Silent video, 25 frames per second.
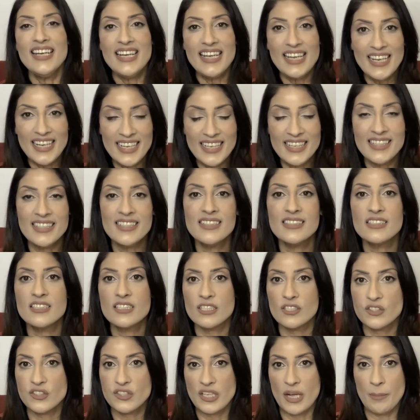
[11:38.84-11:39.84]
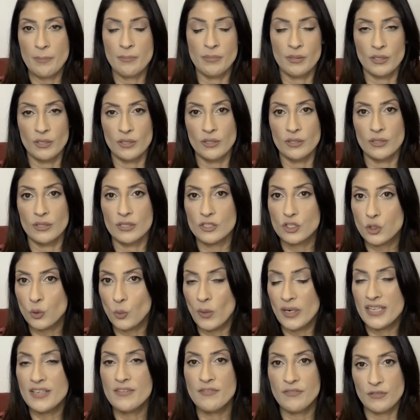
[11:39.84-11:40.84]
In December
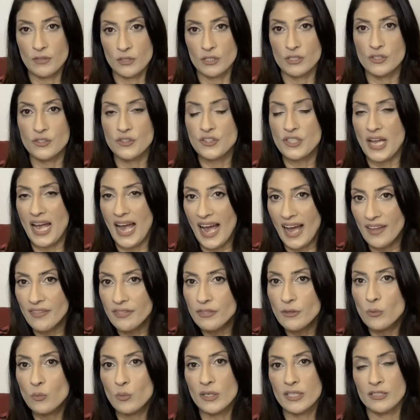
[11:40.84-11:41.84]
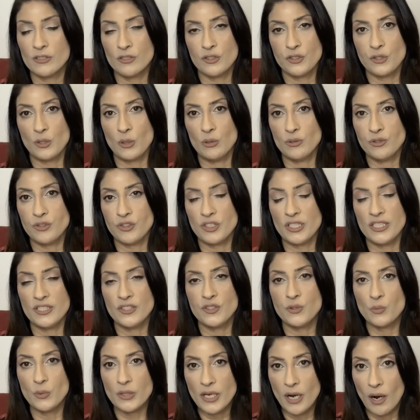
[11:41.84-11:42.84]
twenty-first, at the winter
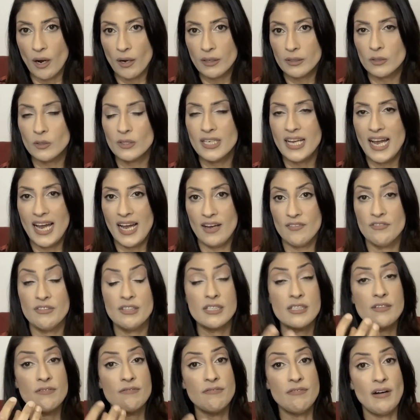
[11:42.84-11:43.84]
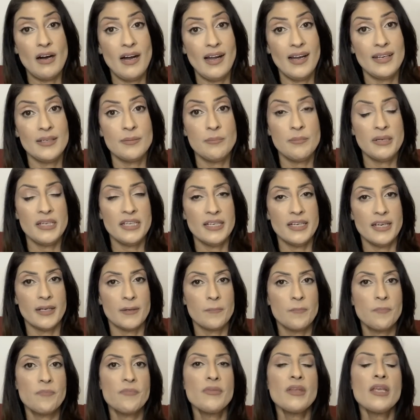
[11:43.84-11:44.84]
solstice, we are going to have the divine
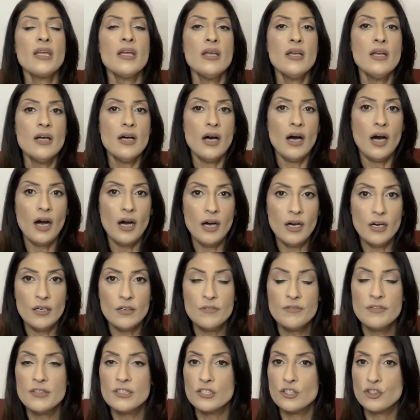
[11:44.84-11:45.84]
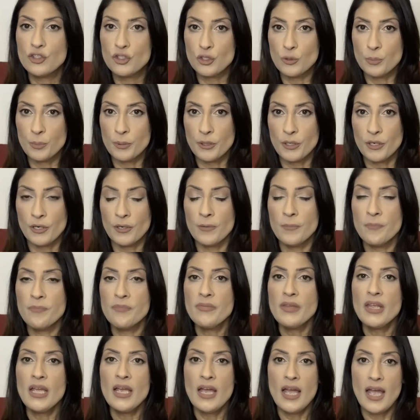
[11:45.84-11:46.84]
meeting of Jupiter
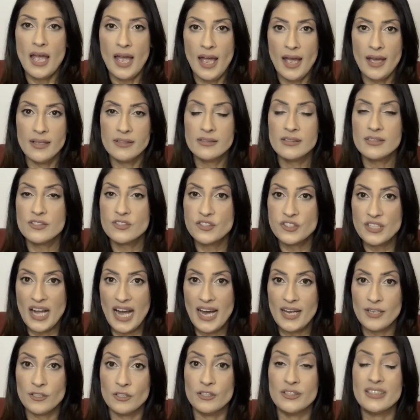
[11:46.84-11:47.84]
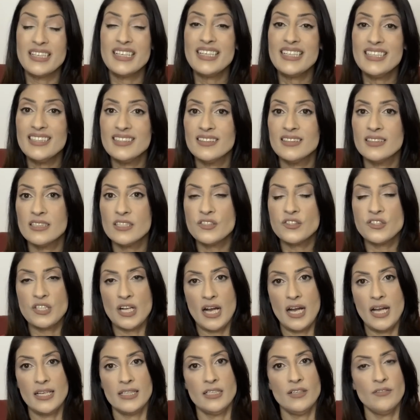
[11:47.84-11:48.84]
and Saturn in the
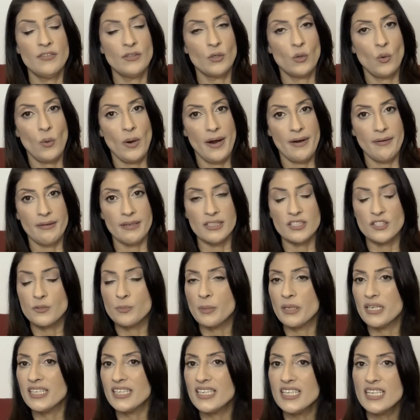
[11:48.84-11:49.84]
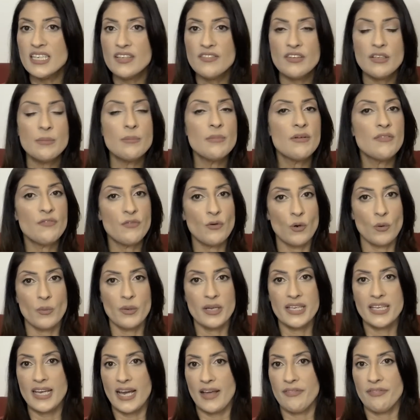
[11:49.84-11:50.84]
sign of Aquarius. But even before
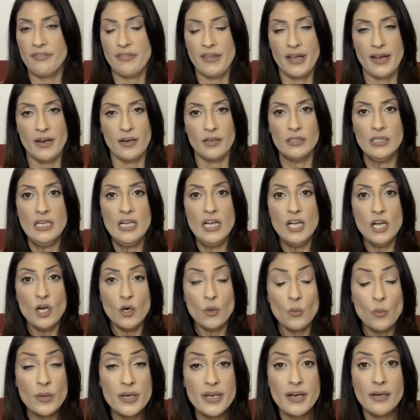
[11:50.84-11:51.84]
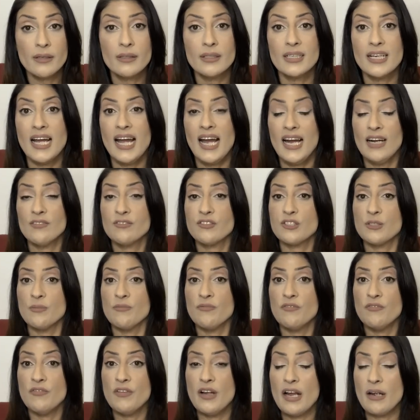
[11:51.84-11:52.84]
we get there, we are going to have
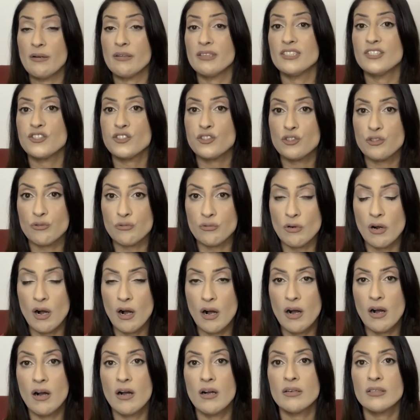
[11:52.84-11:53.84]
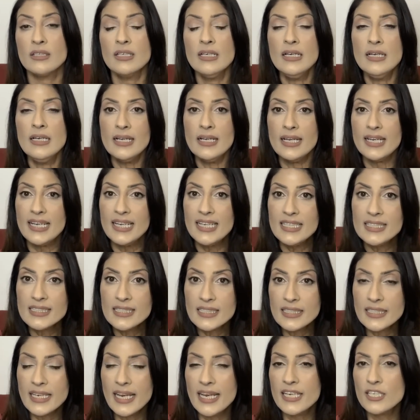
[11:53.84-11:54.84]
some very strong
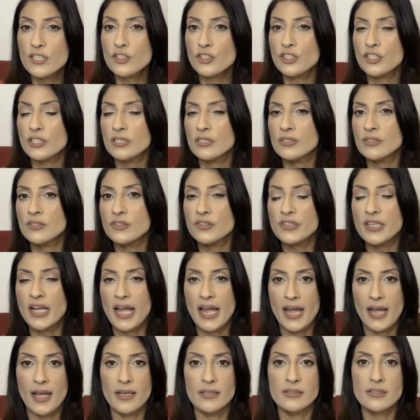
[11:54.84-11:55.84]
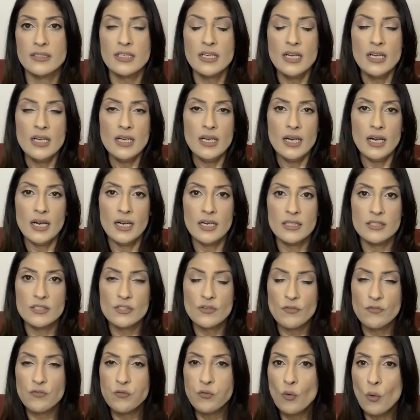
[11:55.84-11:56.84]
indications and uh,
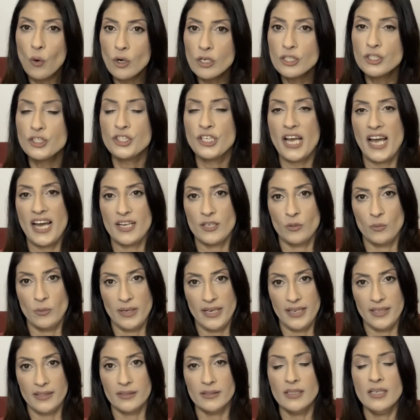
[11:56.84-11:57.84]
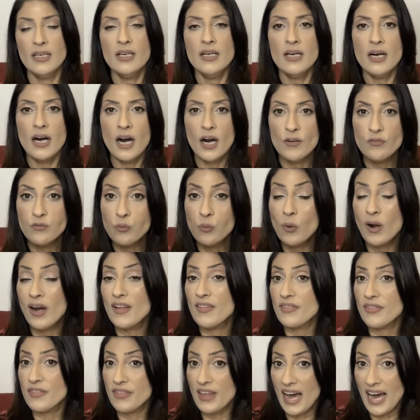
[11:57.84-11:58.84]
foreshadowing of
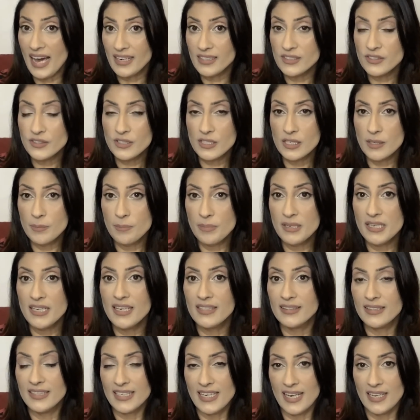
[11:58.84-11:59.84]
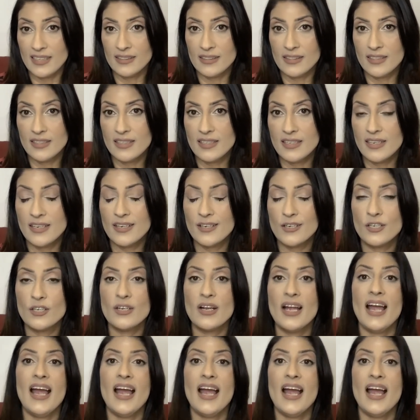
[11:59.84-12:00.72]
what that is going to be at the end of the year